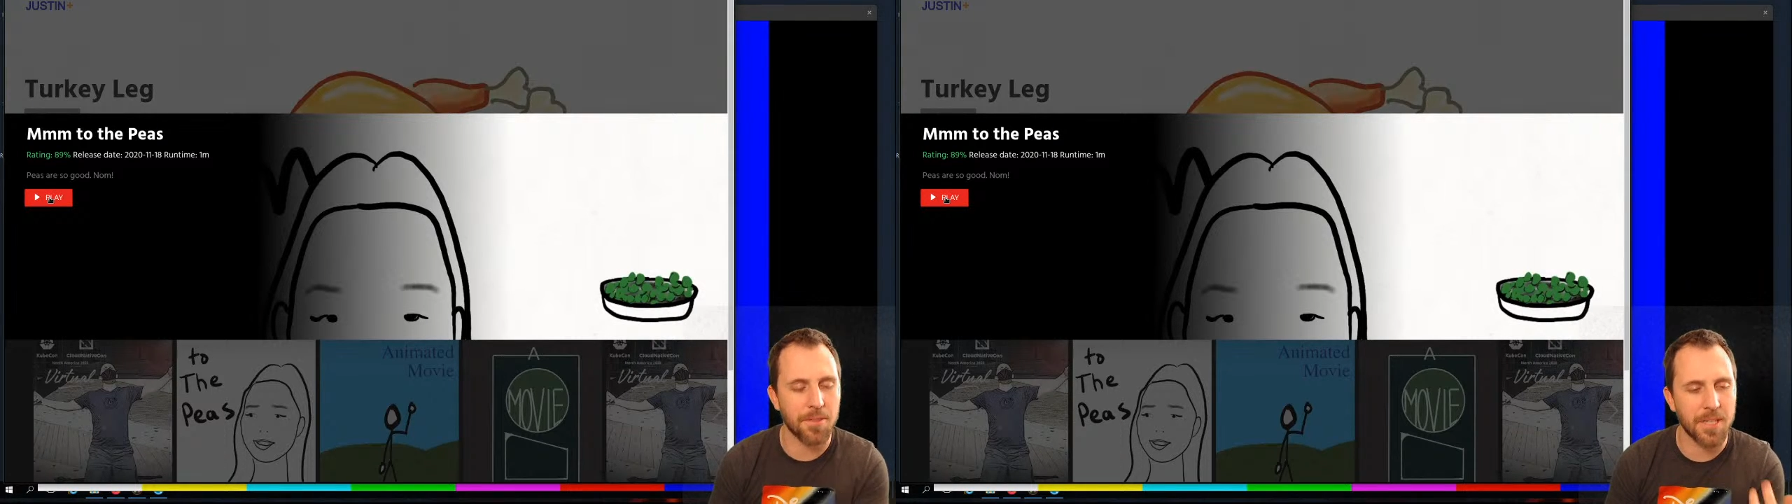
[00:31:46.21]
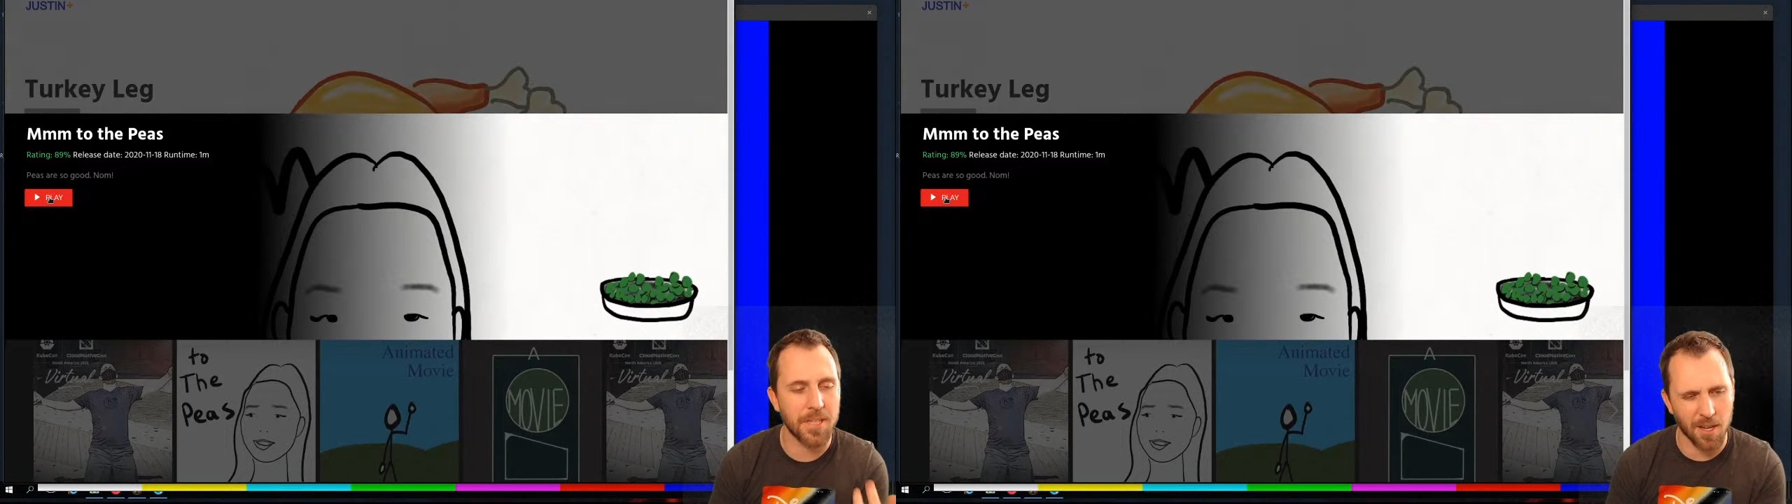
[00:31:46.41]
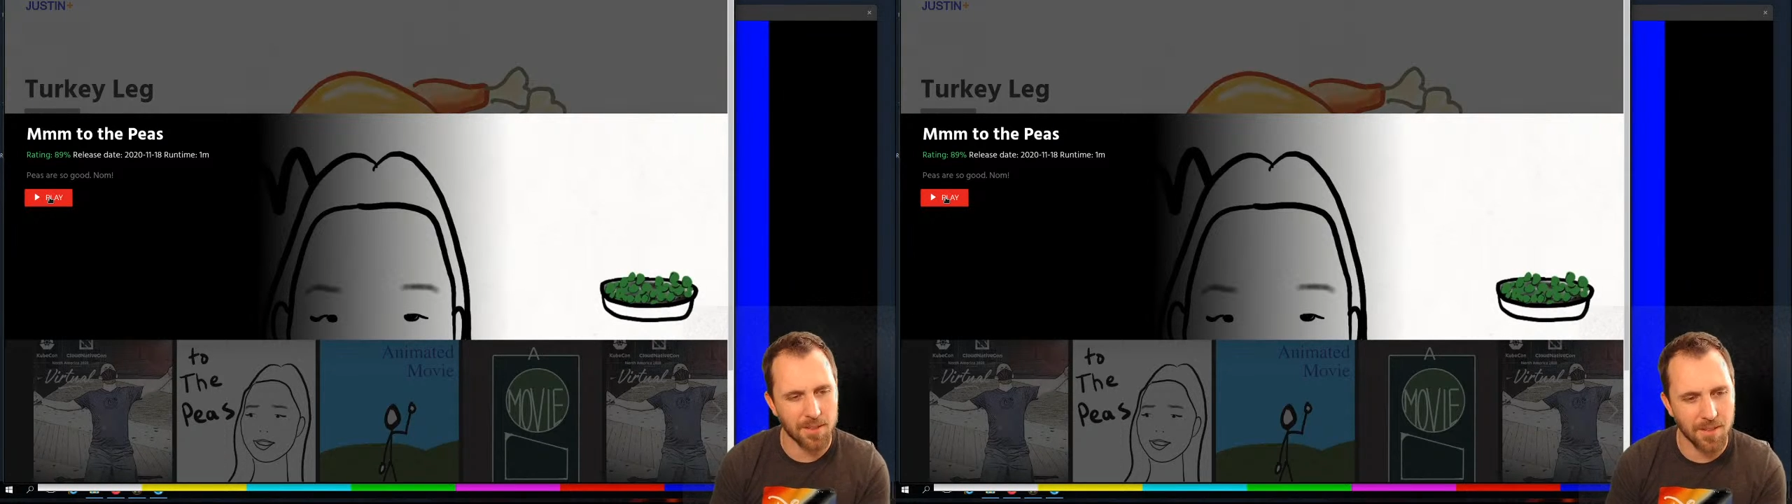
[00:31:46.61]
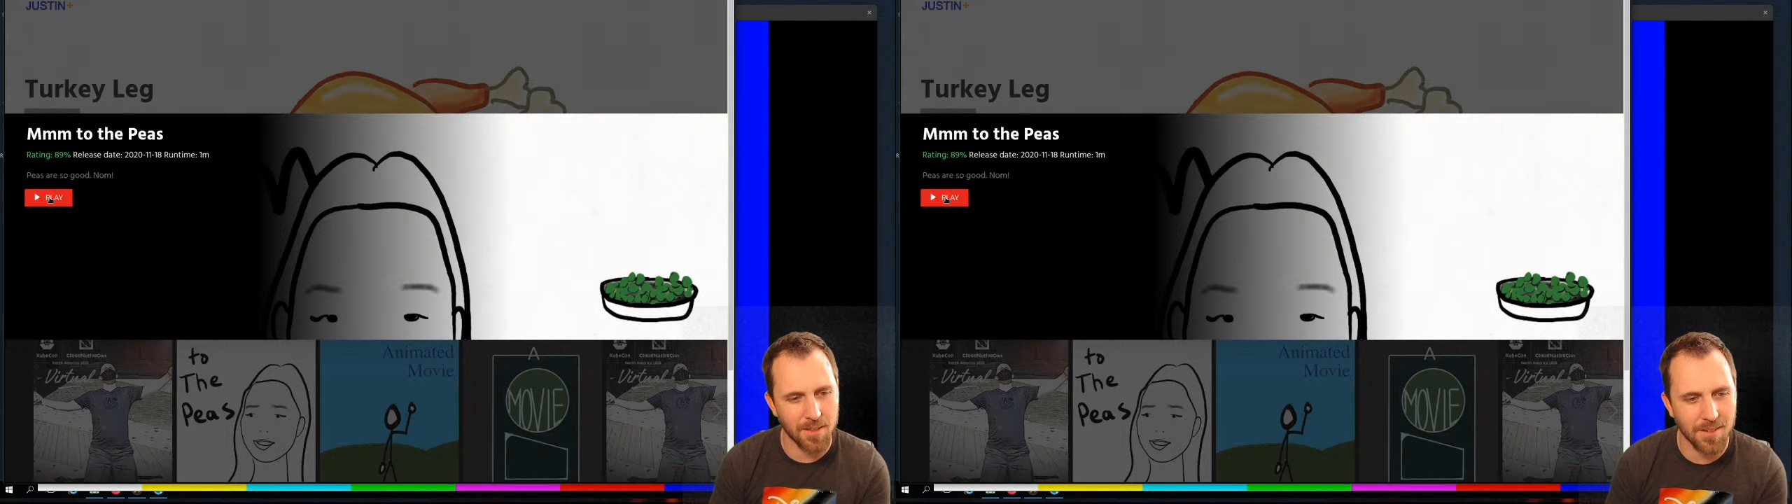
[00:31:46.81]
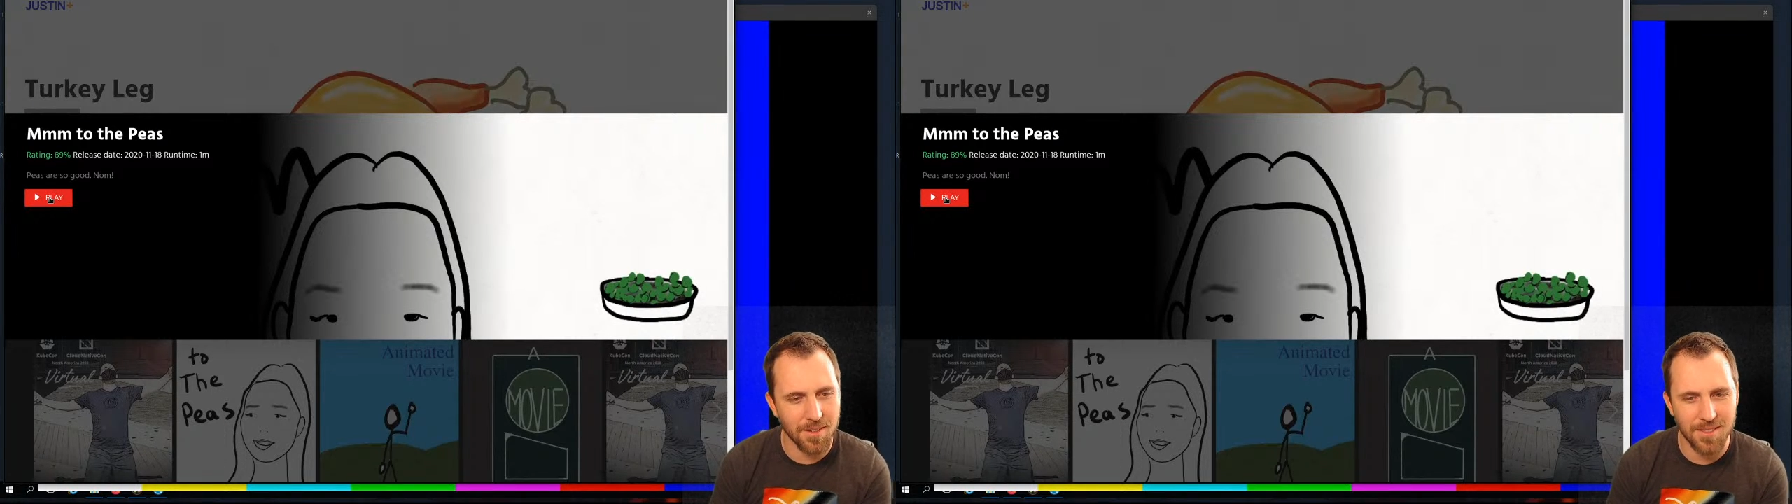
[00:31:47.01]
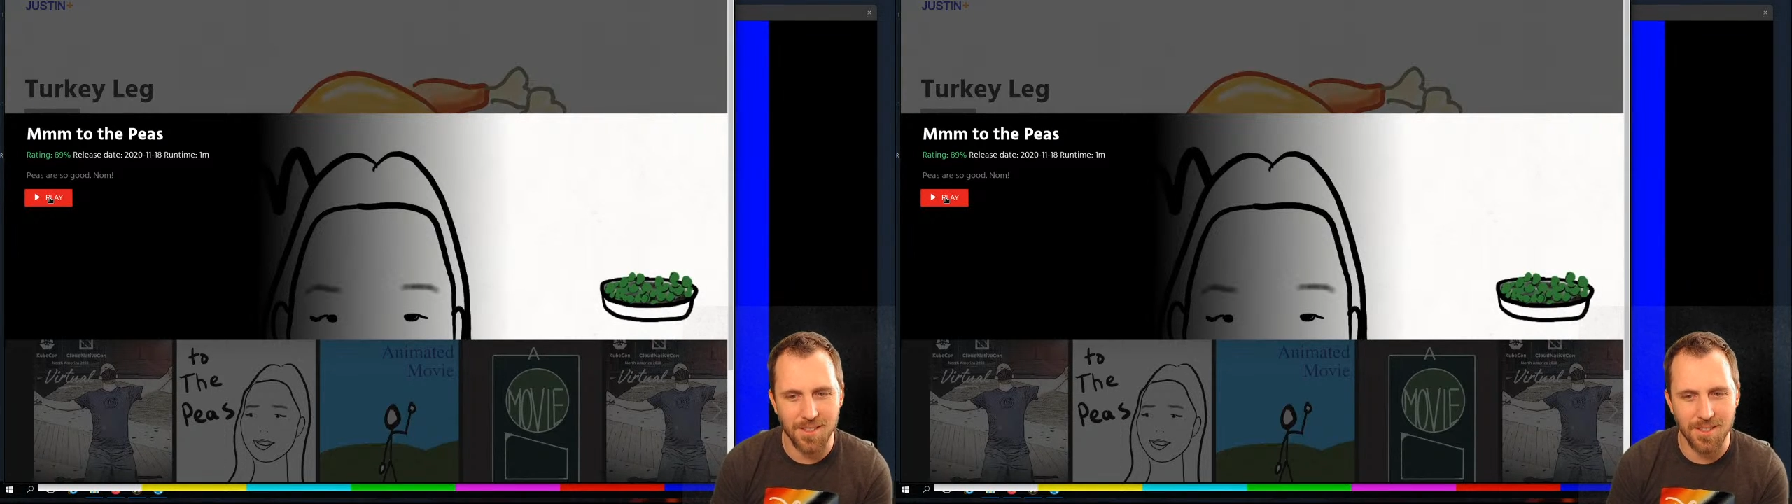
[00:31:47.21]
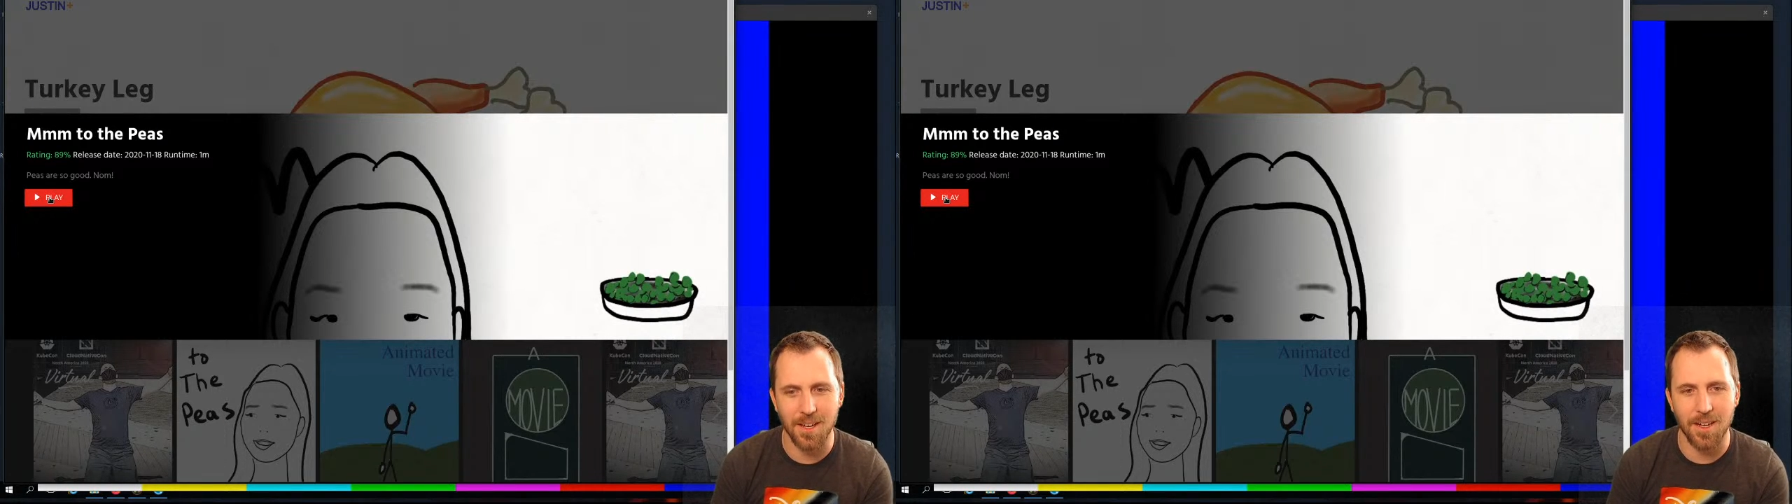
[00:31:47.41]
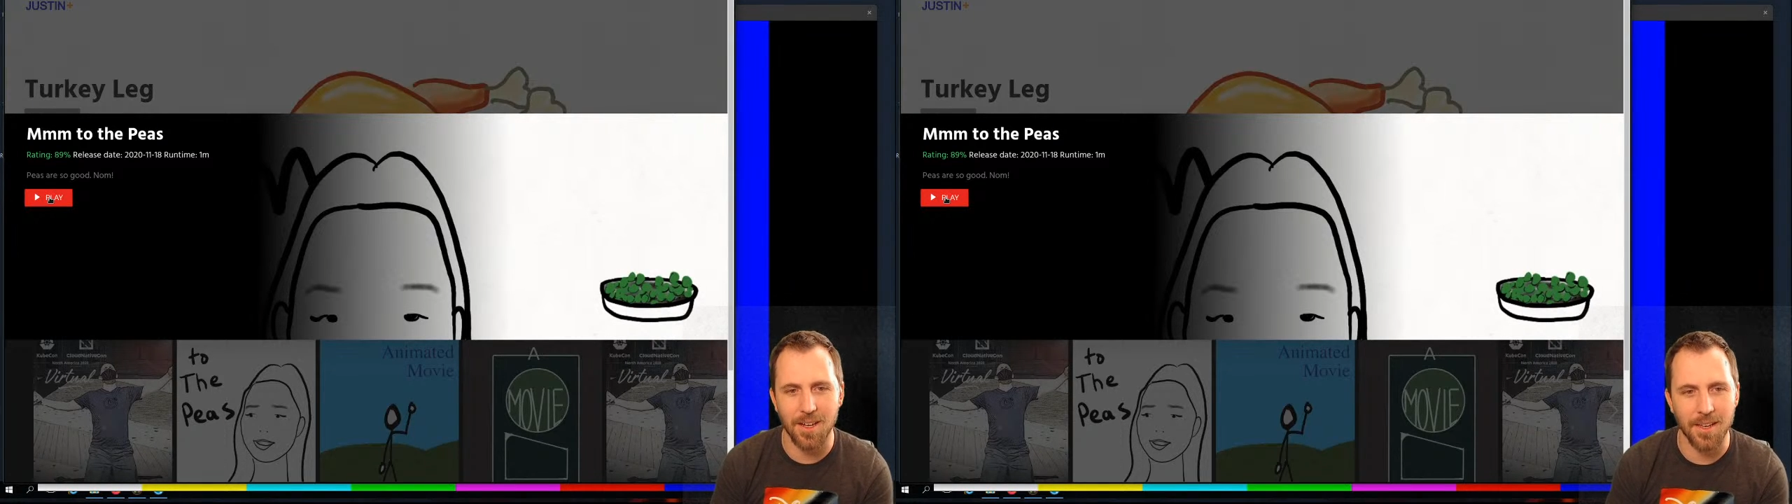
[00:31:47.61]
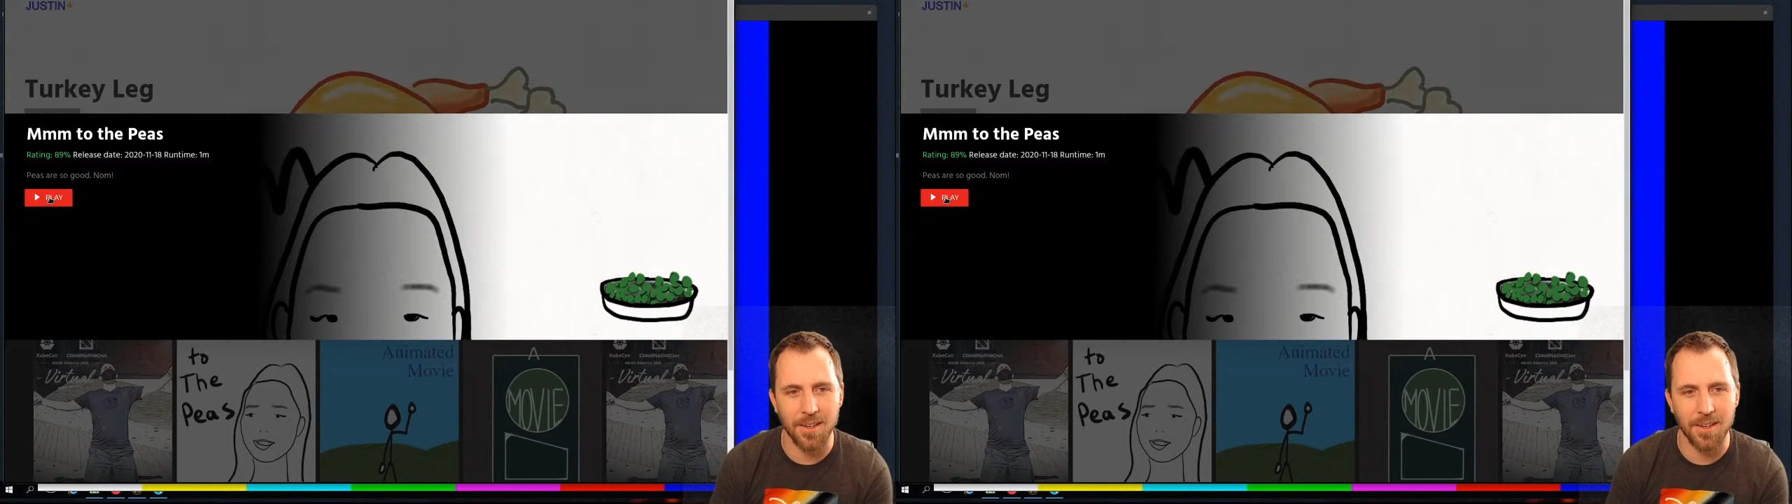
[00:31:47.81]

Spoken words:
TikTok songs, and